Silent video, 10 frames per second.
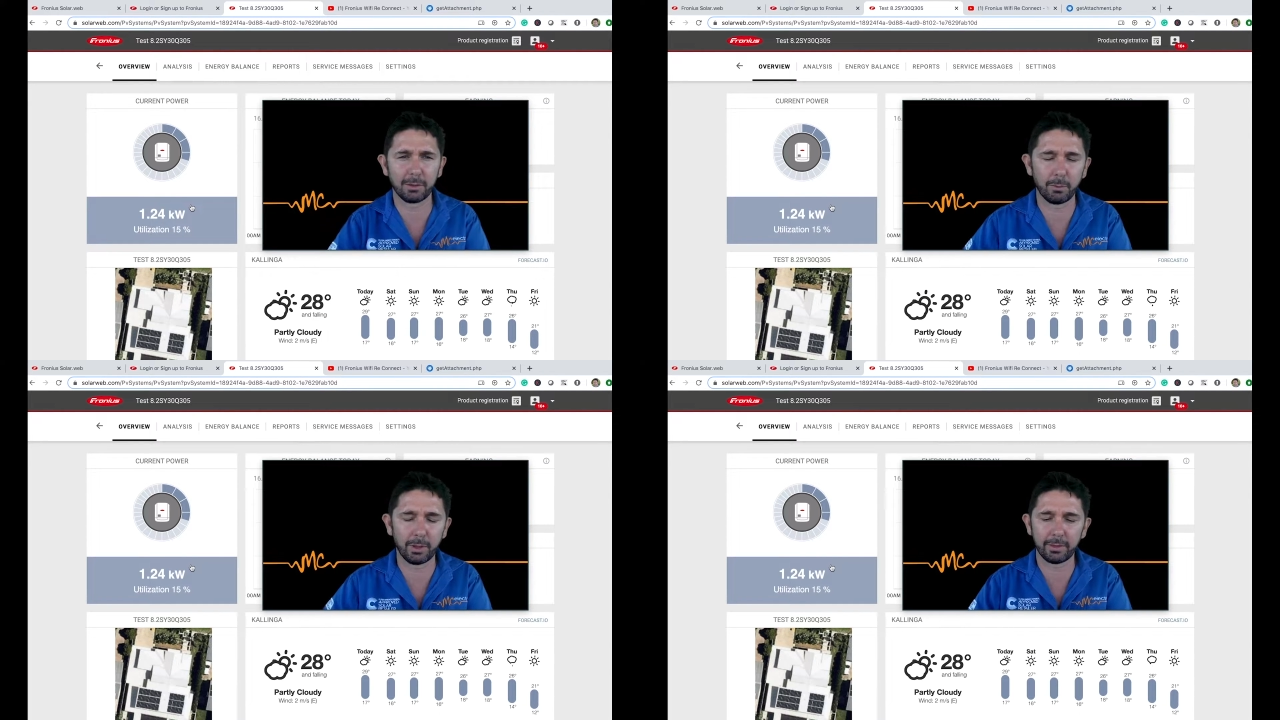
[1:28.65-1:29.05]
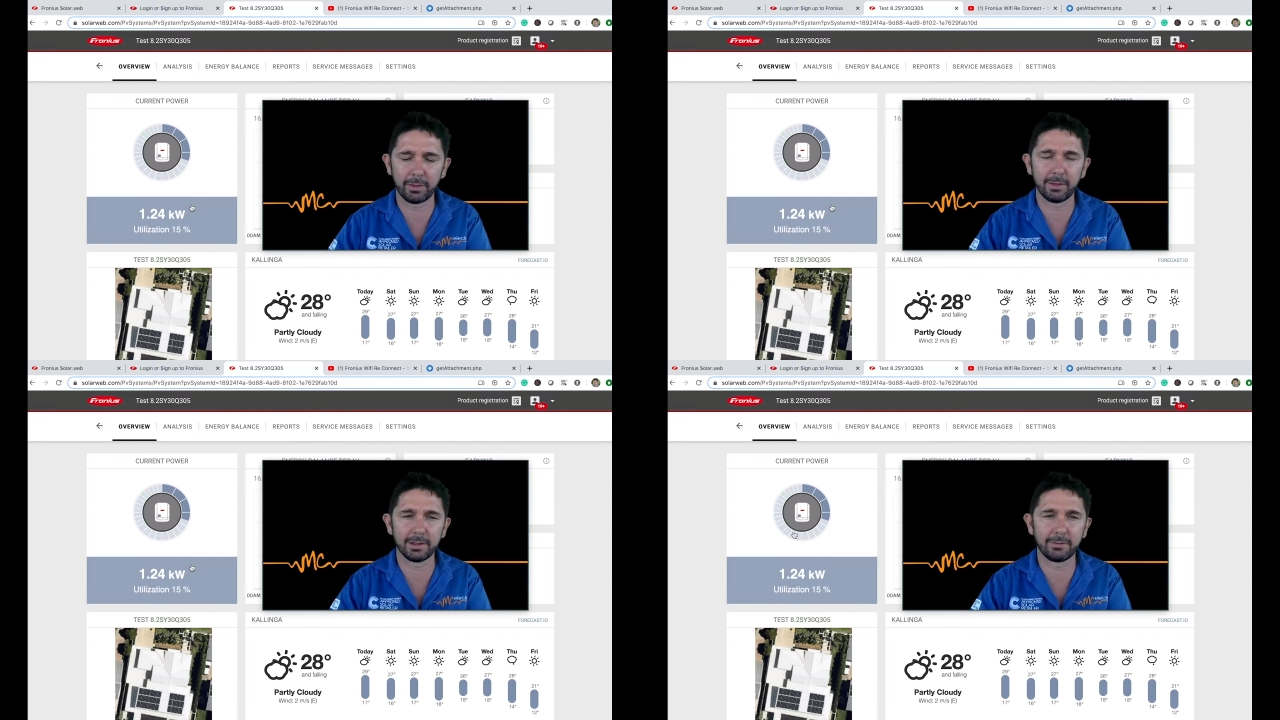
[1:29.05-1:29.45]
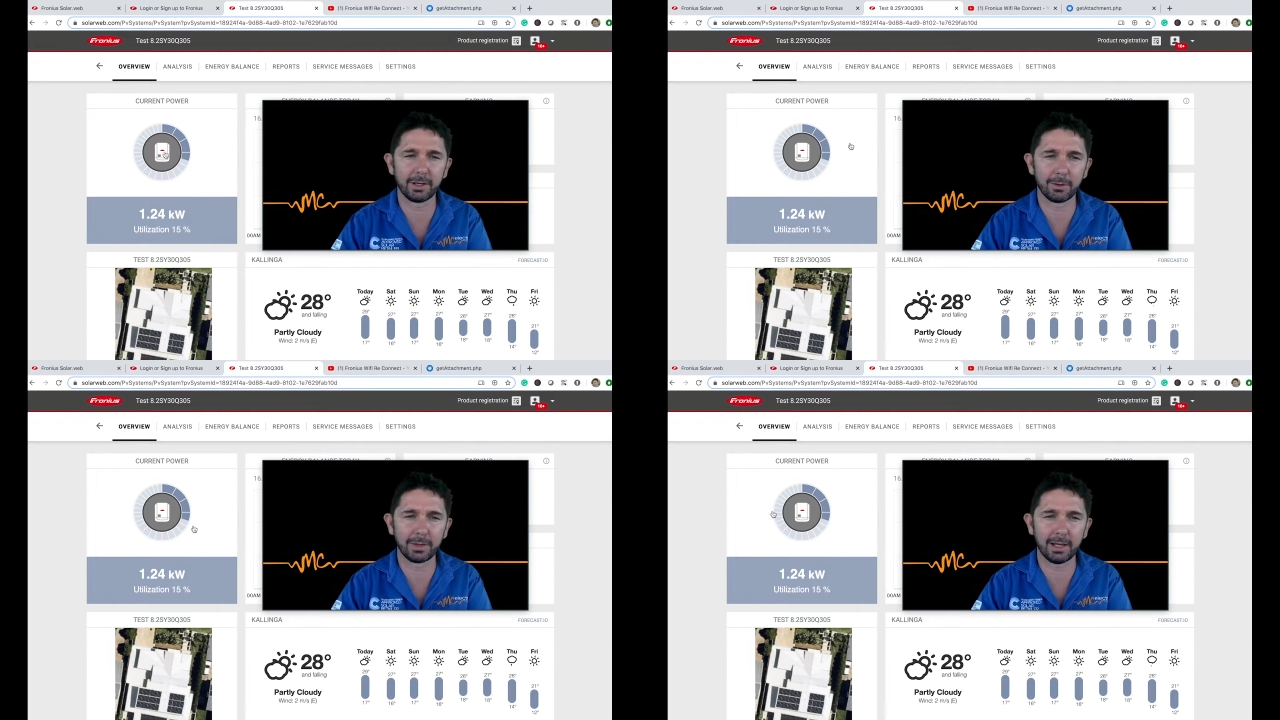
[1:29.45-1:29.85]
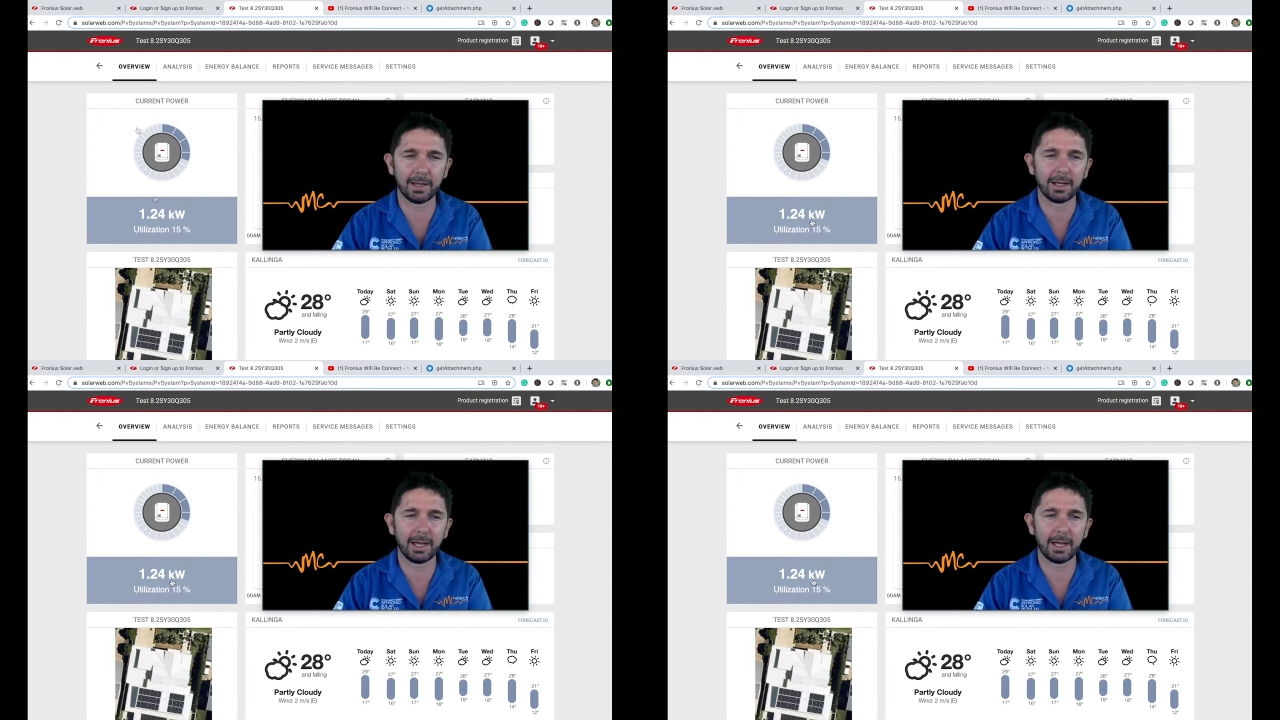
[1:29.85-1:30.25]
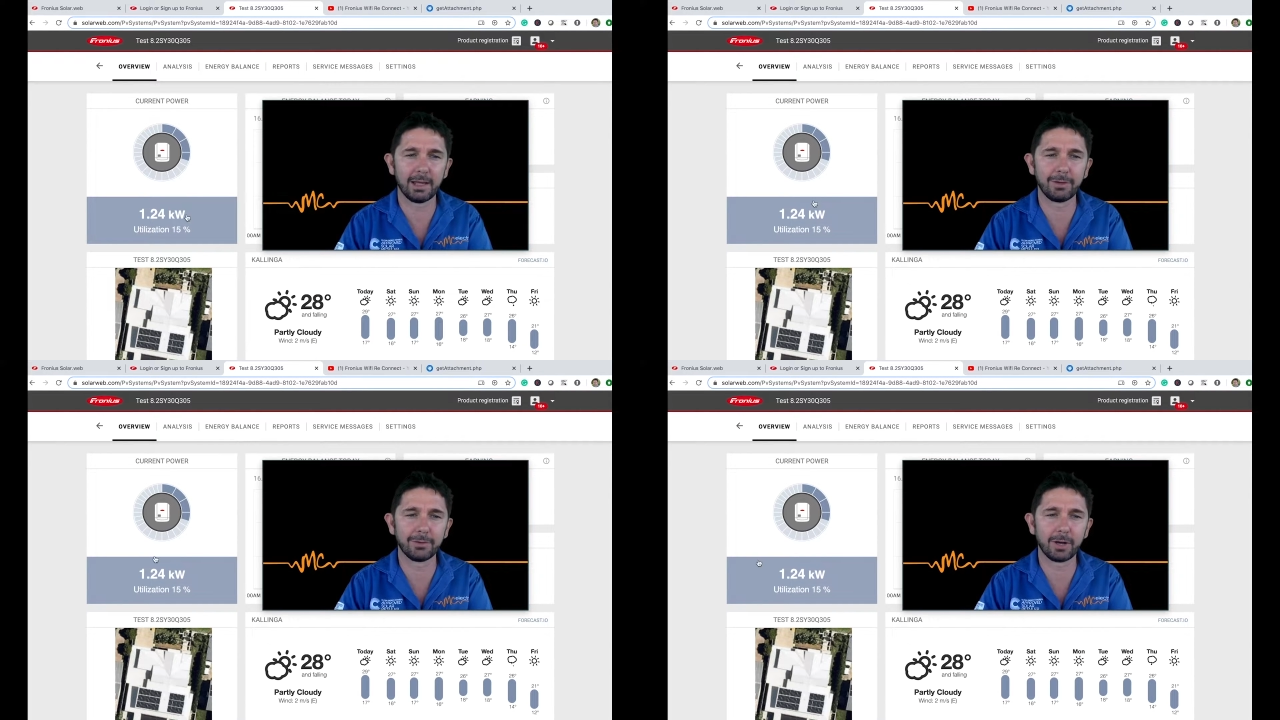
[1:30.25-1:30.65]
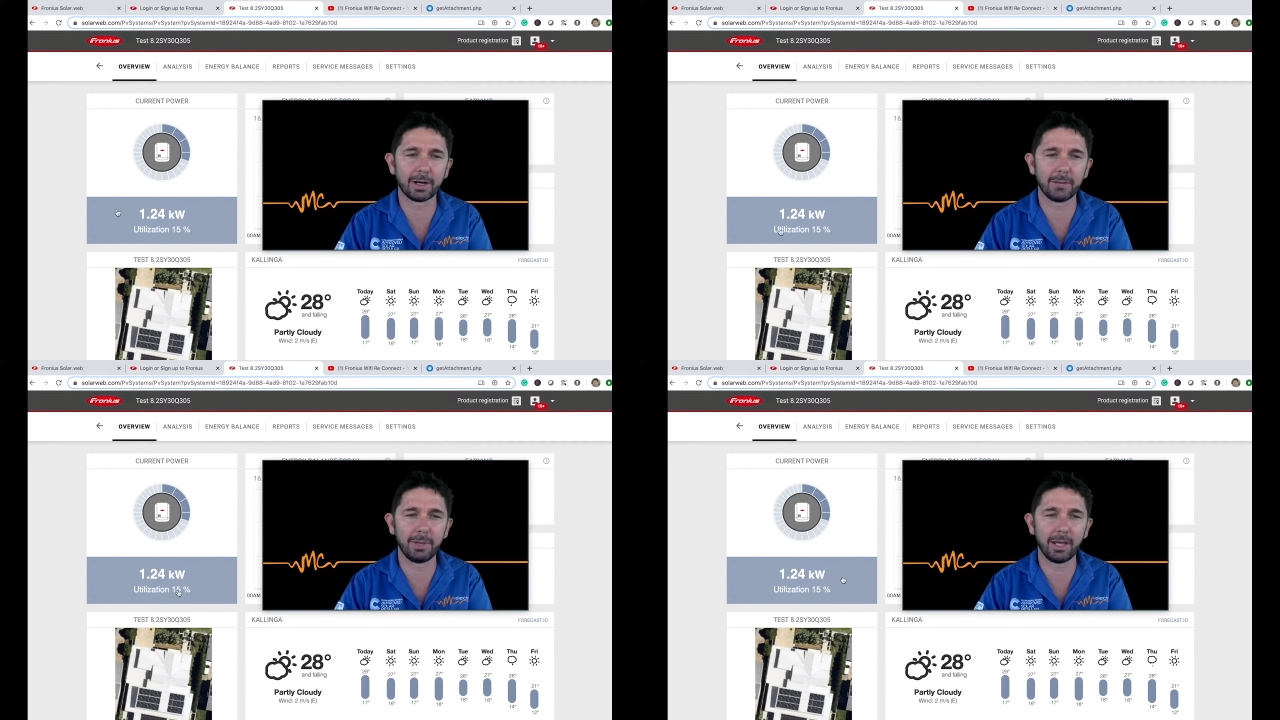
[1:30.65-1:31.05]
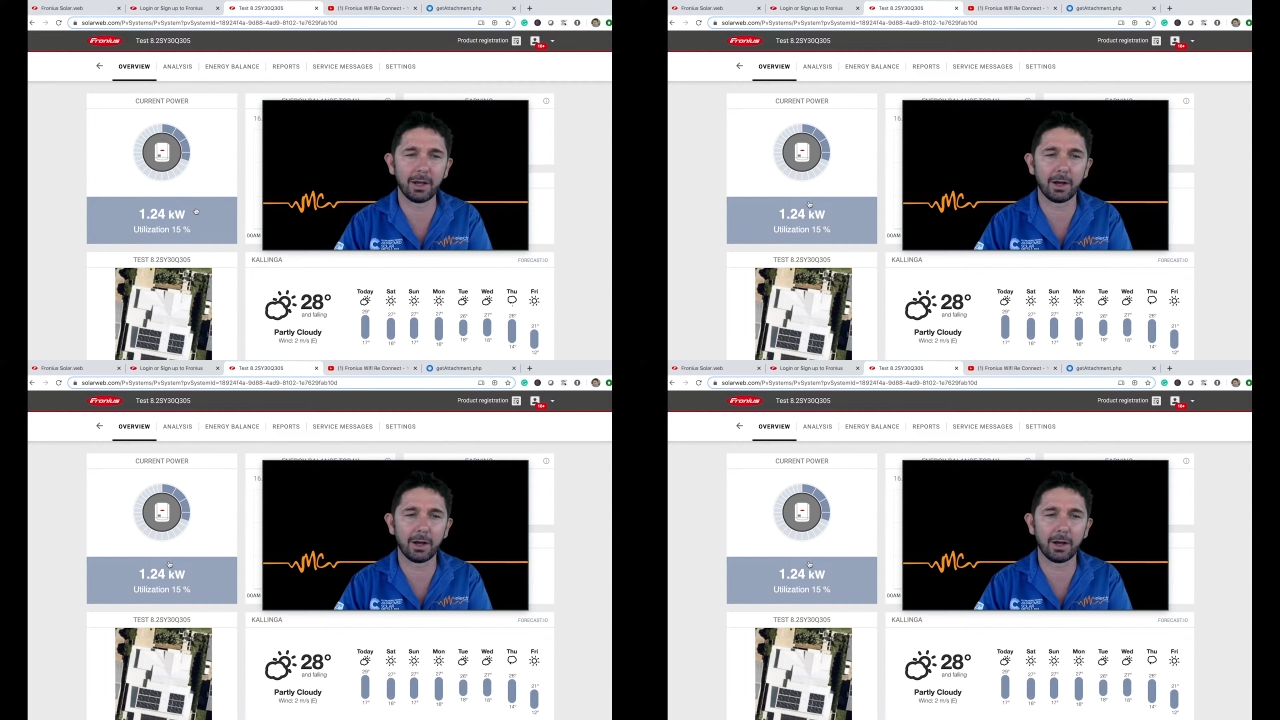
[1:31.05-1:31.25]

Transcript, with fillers: with this figure on the left. Now, if you've got a big